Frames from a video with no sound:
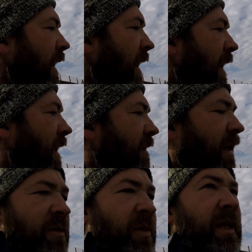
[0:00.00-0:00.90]
and
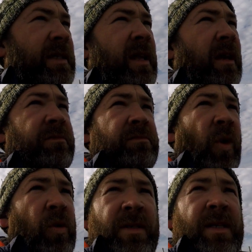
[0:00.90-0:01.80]
that's where they stay
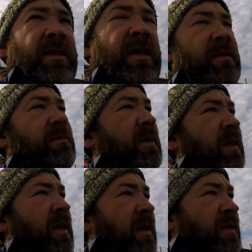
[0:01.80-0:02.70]
all season.
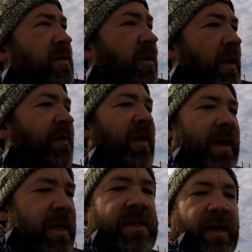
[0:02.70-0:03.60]
So if that
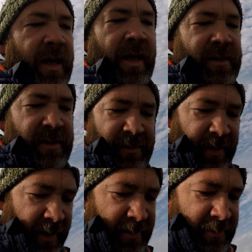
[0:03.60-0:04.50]
is the case,
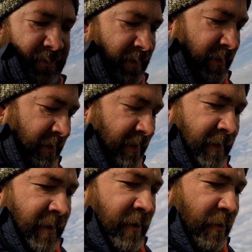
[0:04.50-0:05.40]
then
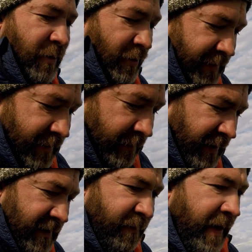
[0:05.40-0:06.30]
you don't need to
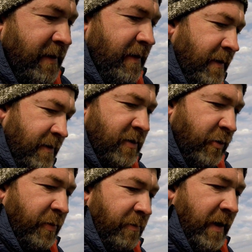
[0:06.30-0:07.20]
be spending
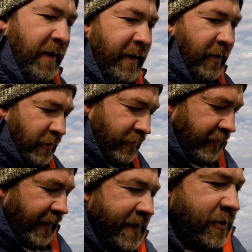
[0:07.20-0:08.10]
stupid money
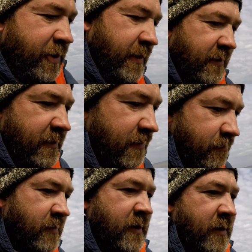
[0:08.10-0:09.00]
on engines,
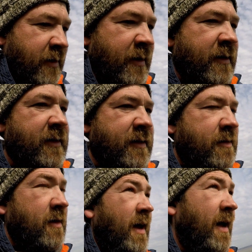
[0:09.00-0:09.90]

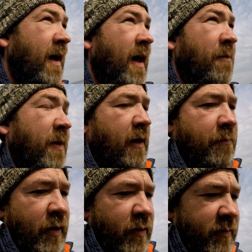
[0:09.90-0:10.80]
bigger
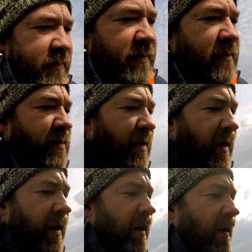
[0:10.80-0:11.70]
boats,
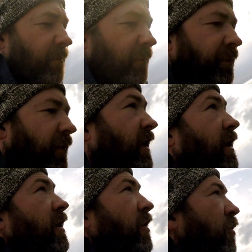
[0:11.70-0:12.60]

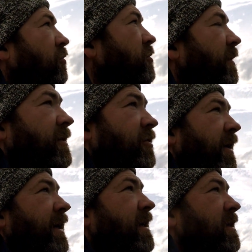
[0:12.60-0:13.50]
launch wheels,
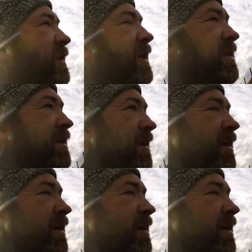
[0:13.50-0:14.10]
trailers, because